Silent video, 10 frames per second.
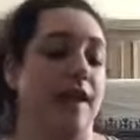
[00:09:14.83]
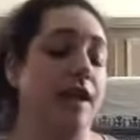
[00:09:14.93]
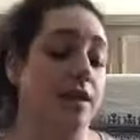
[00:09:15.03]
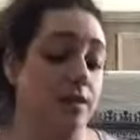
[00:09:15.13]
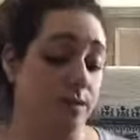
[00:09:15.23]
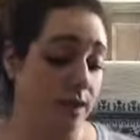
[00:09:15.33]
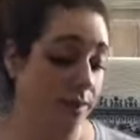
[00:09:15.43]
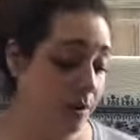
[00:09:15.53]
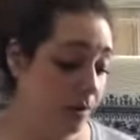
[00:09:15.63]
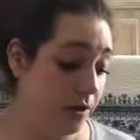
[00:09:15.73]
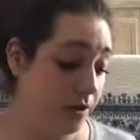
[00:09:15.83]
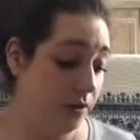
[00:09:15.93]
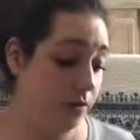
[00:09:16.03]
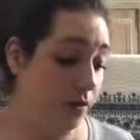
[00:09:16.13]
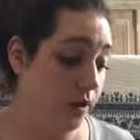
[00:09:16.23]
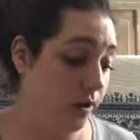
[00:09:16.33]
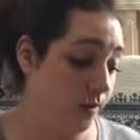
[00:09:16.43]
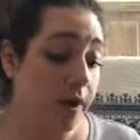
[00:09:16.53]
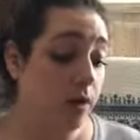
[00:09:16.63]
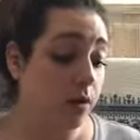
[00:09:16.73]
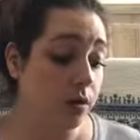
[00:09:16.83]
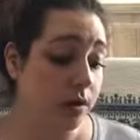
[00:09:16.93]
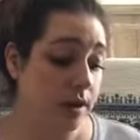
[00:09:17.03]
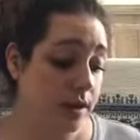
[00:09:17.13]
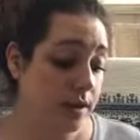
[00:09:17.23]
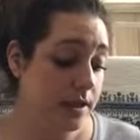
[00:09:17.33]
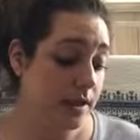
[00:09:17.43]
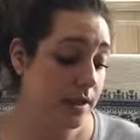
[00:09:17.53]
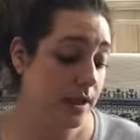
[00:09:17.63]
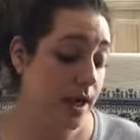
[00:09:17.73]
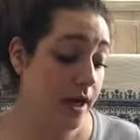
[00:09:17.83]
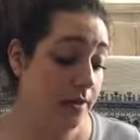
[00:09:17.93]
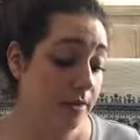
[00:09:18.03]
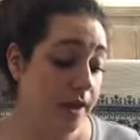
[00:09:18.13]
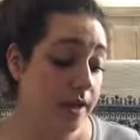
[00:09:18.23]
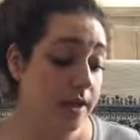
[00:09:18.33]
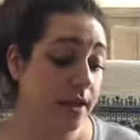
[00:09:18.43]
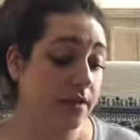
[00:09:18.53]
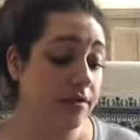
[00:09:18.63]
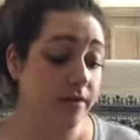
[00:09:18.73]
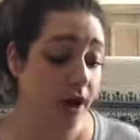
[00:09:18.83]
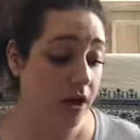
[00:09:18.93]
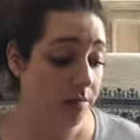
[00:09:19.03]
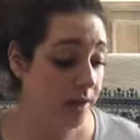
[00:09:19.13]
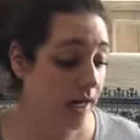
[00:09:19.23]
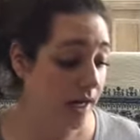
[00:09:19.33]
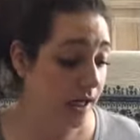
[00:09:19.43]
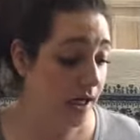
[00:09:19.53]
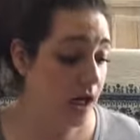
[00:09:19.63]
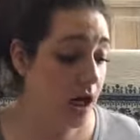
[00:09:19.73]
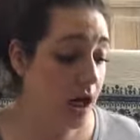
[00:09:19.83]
that is what I'm going to be looking for. I ordered this, like I said at the very beginning,